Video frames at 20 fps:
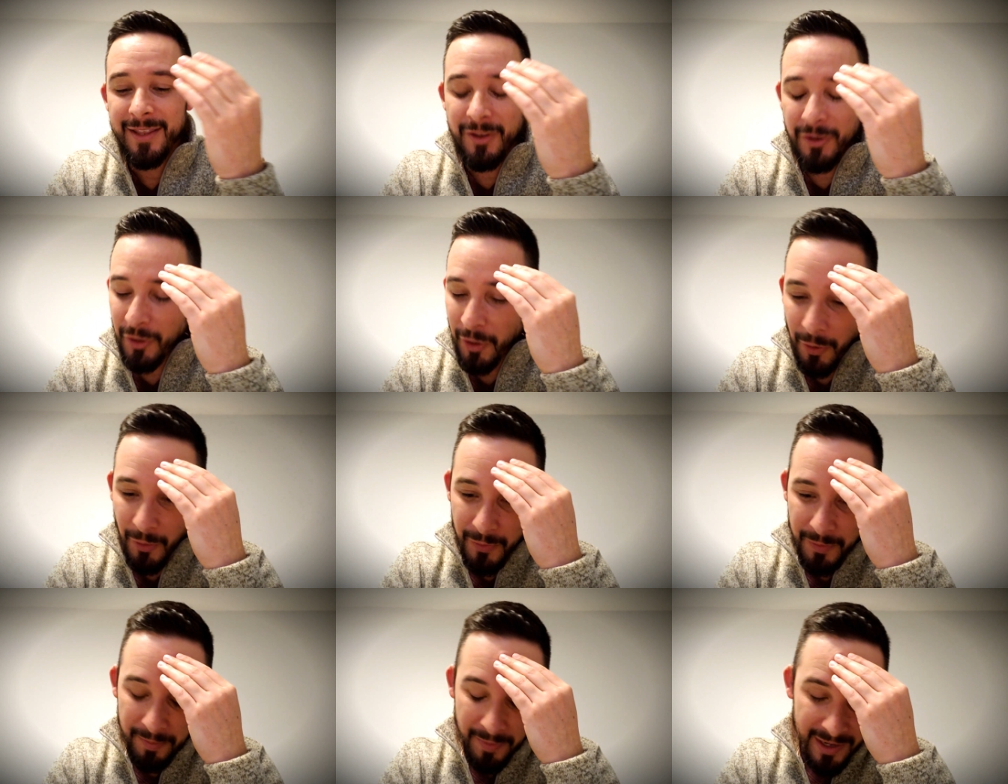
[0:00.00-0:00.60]
You
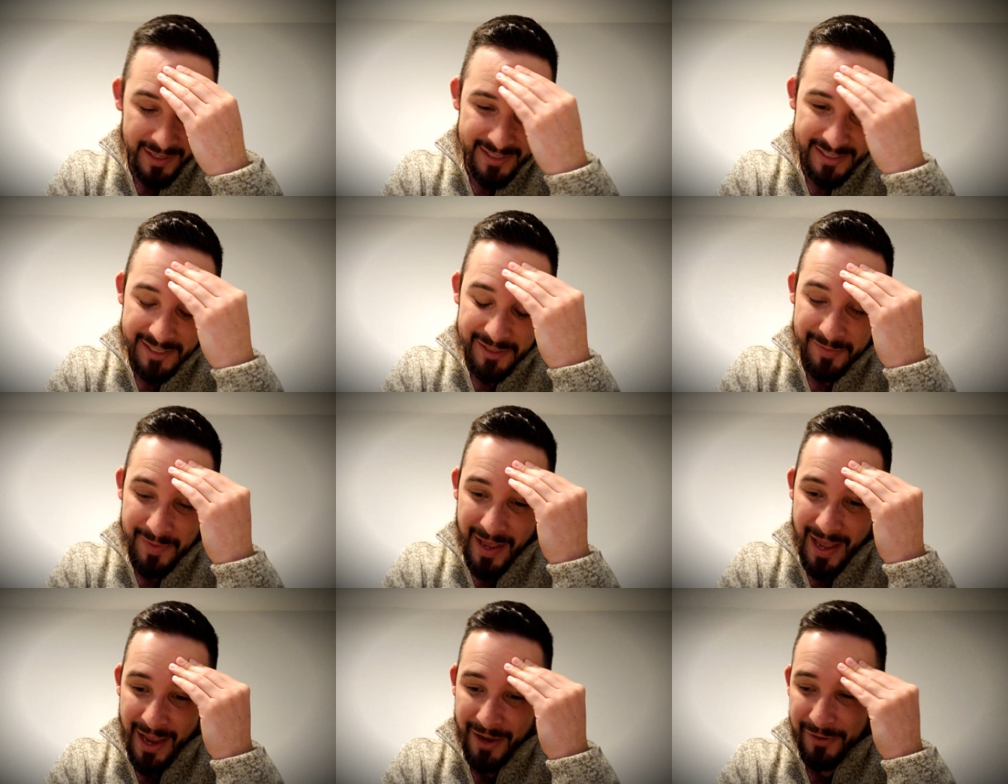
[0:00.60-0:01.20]
know,
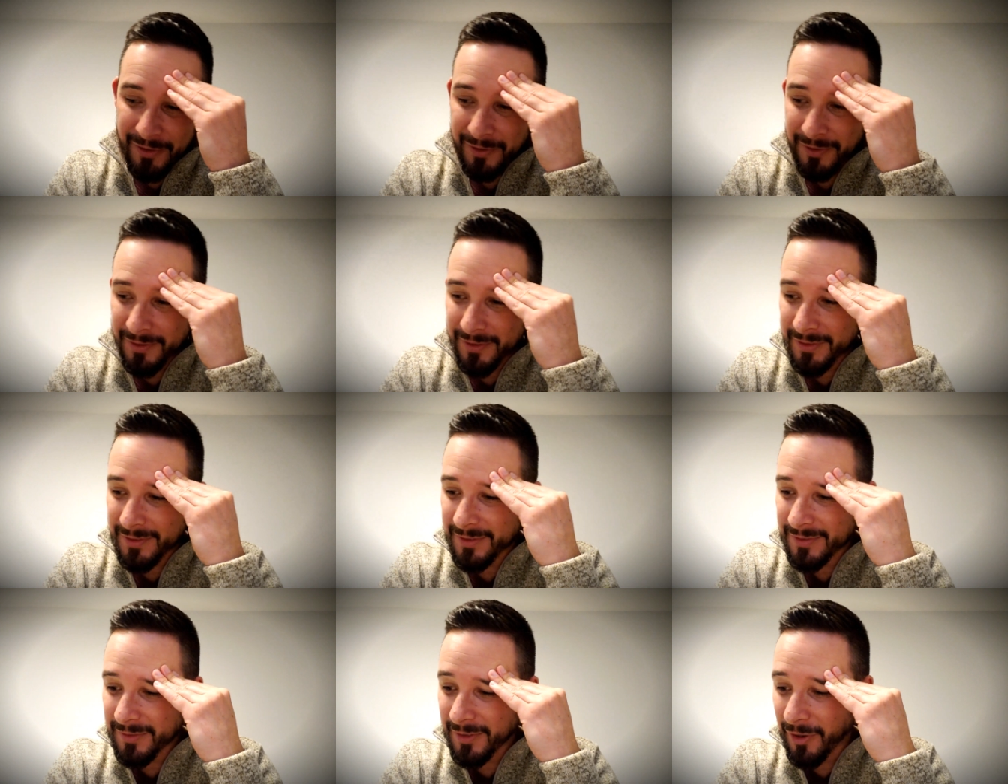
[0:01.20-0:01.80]
Muskie
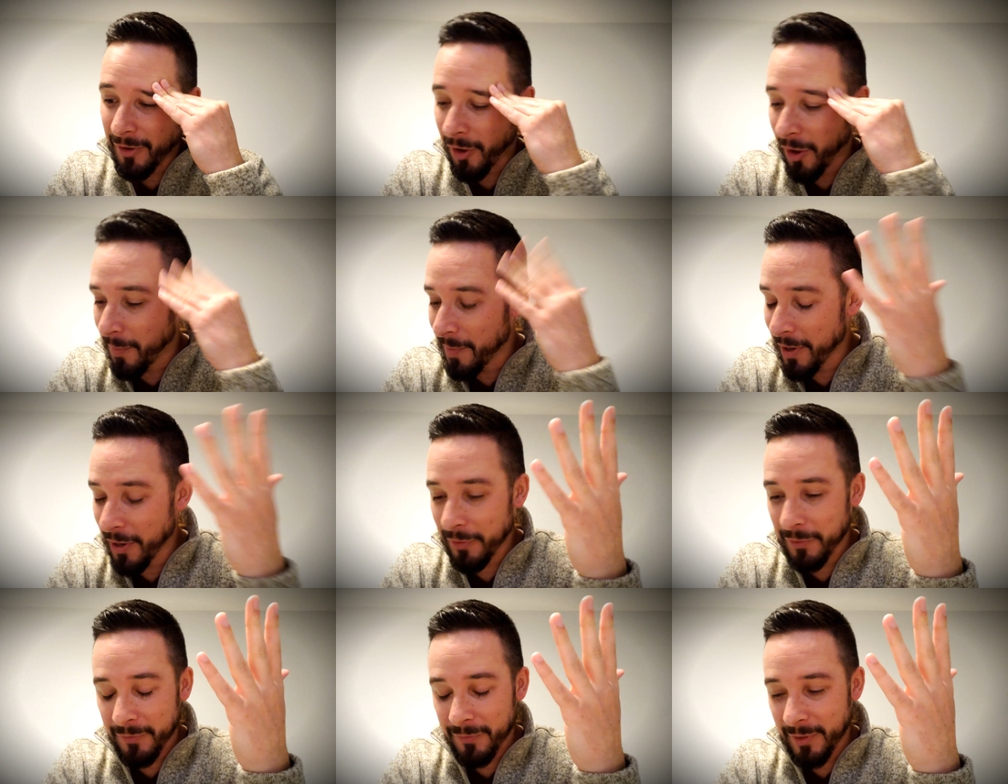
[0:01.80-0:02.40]
Battle, all
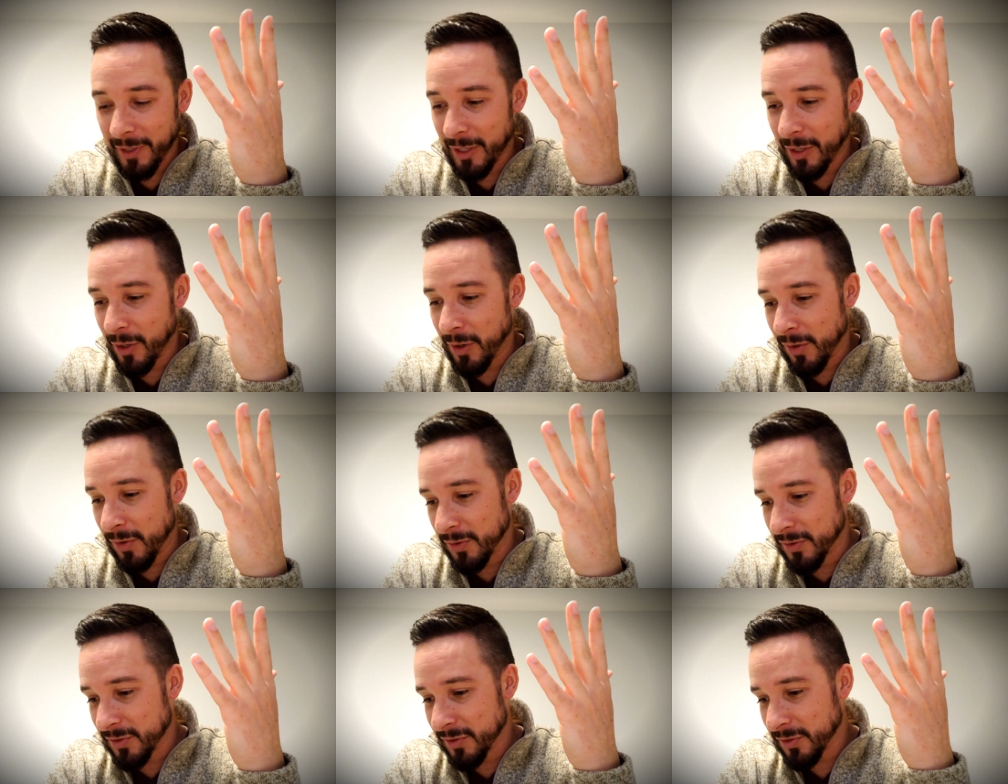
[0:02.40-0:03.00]
my other
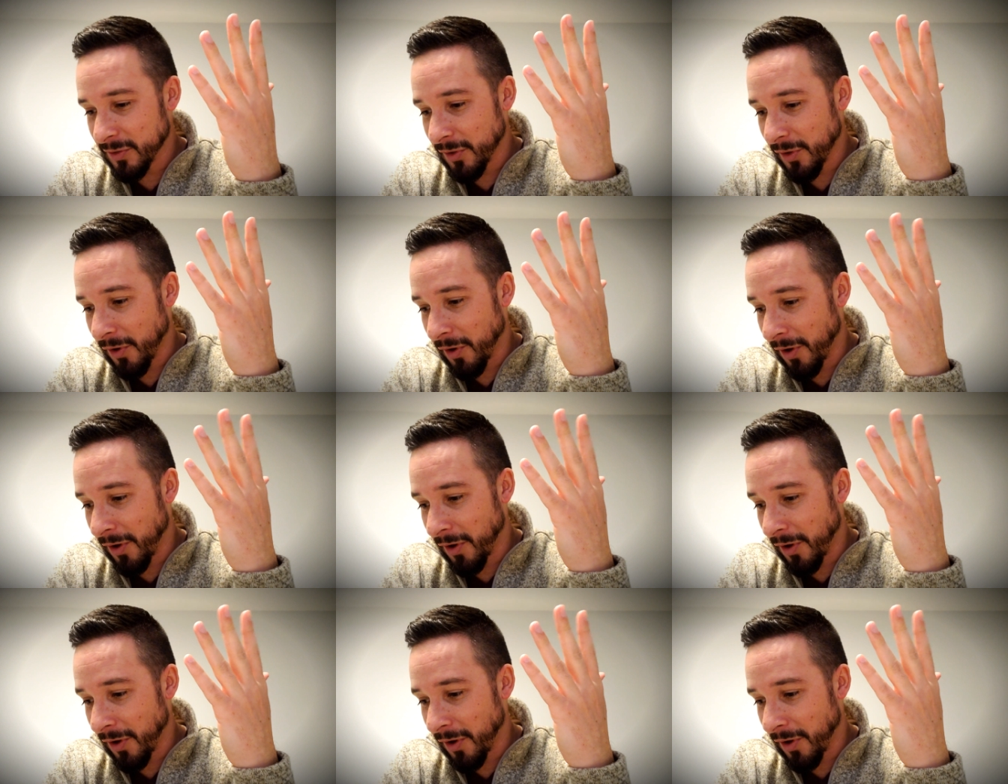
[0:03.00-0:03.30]
videos,